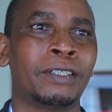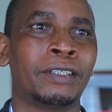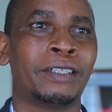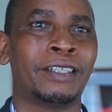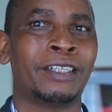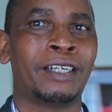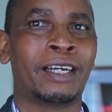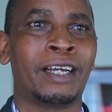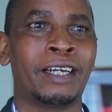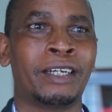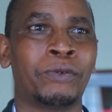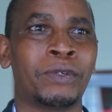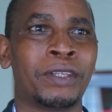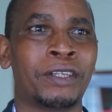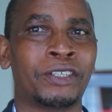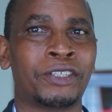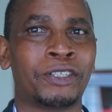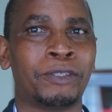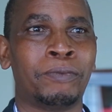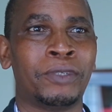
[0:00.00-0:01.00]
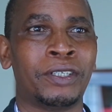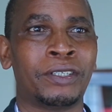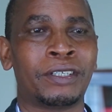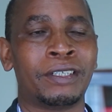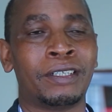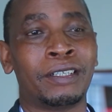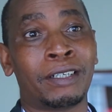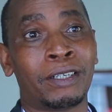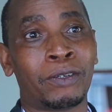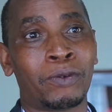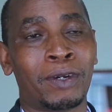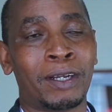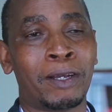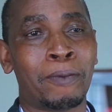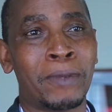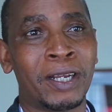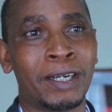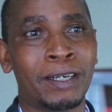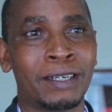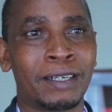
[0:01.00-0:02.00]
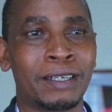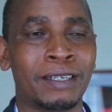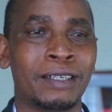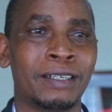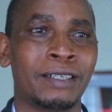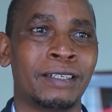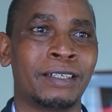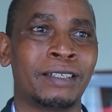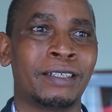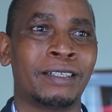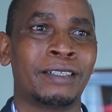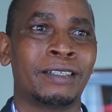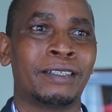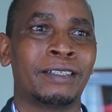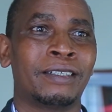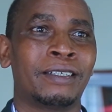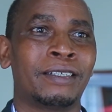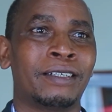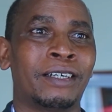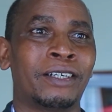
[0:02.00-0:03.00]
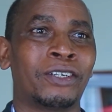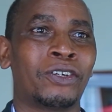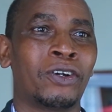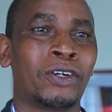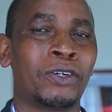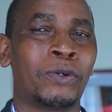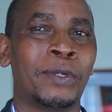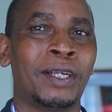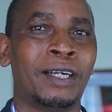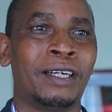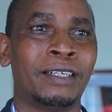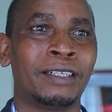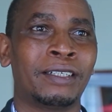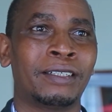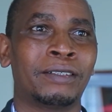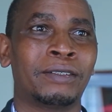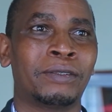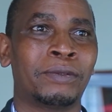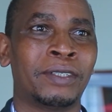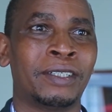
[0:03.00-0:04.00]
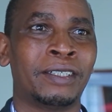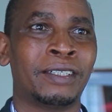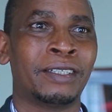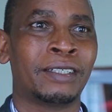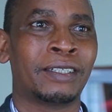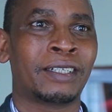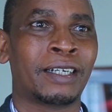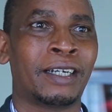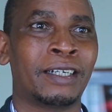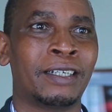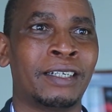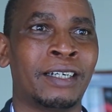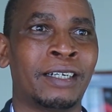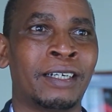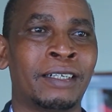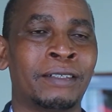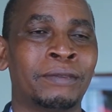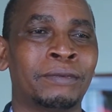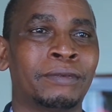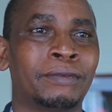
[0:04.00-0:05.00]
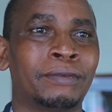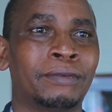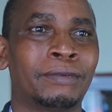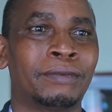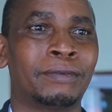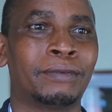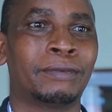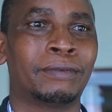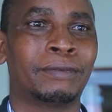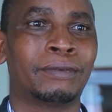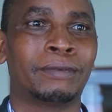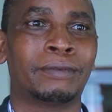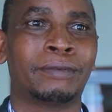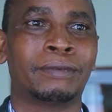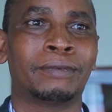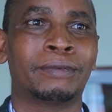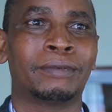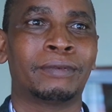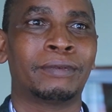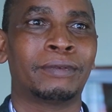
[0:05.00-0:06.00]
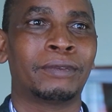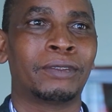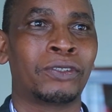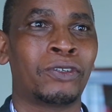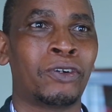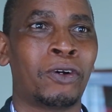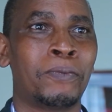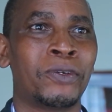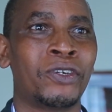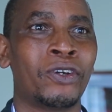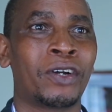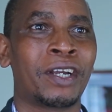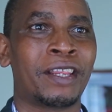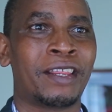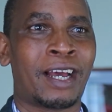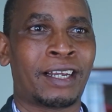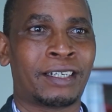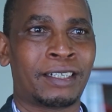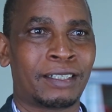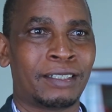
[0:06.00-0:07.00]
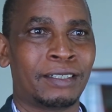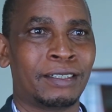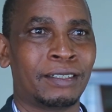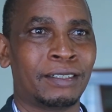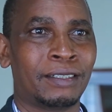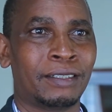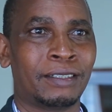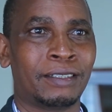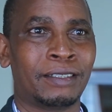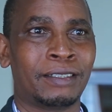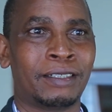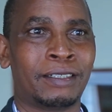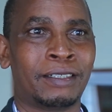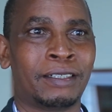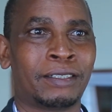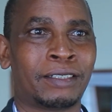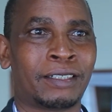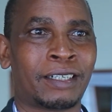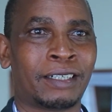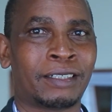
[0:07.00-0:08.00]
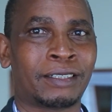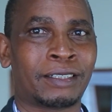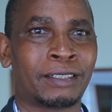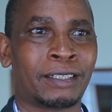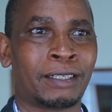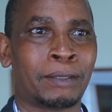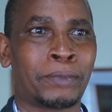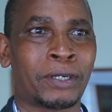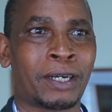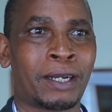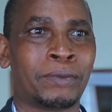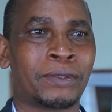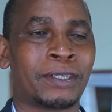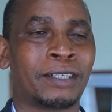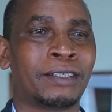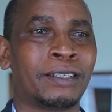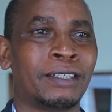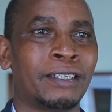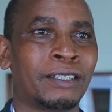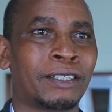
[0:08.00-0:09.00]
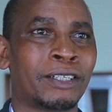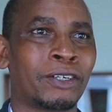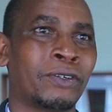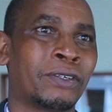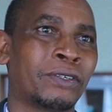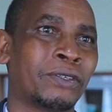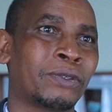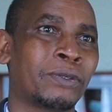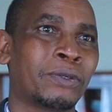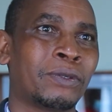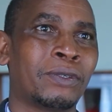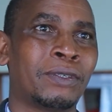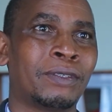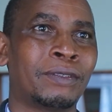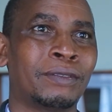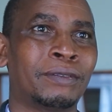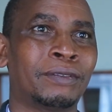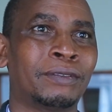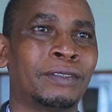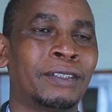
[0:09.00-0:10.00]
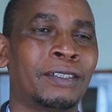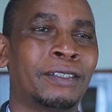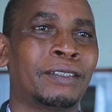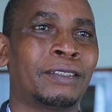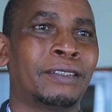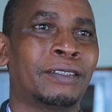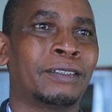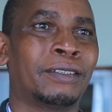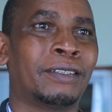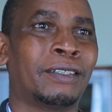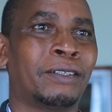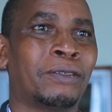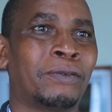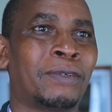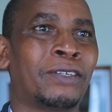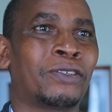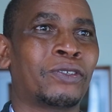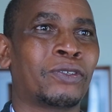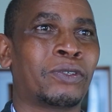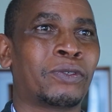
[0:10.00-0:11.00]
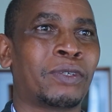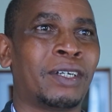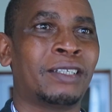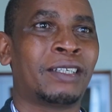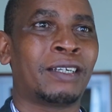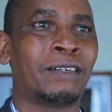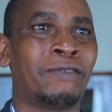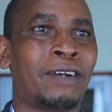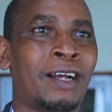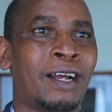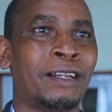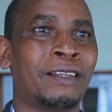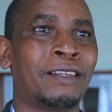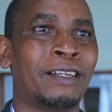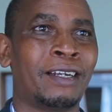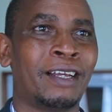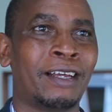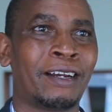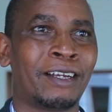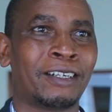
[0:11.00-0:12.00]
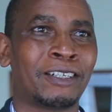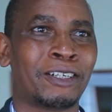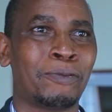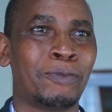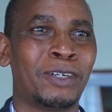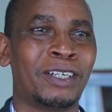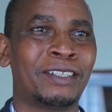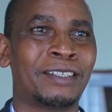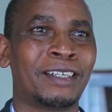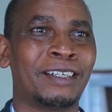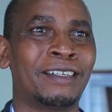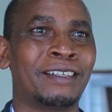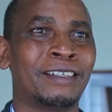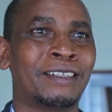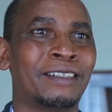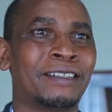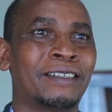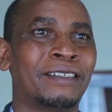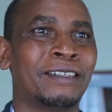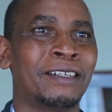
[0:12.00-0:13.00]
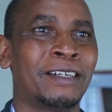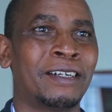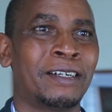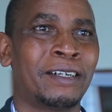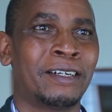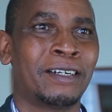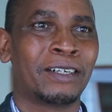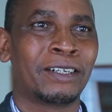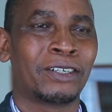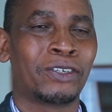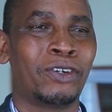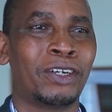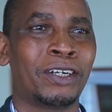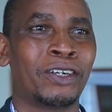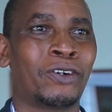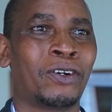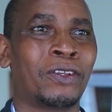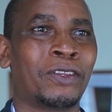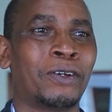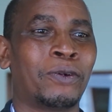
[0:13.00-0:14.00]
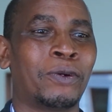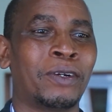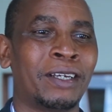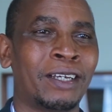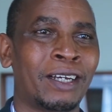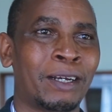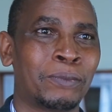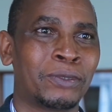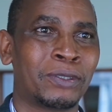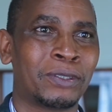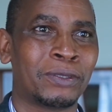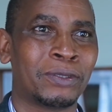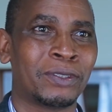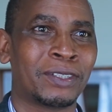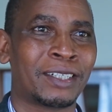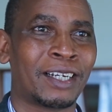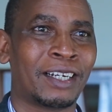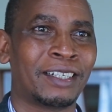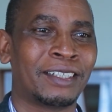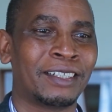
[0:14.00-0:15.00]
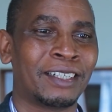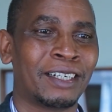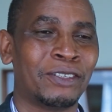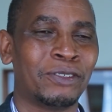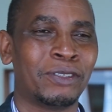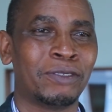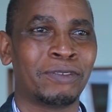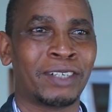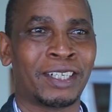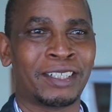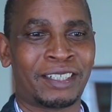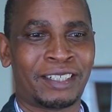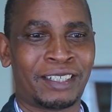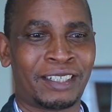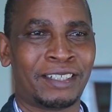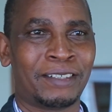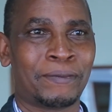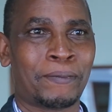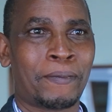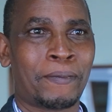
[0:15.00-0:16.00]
in line with the CBC requirement. And God willing, we can go beyond that and start perhaps a senior secondary school. Once or twice I've heard the director mention going all the way up to starting a university.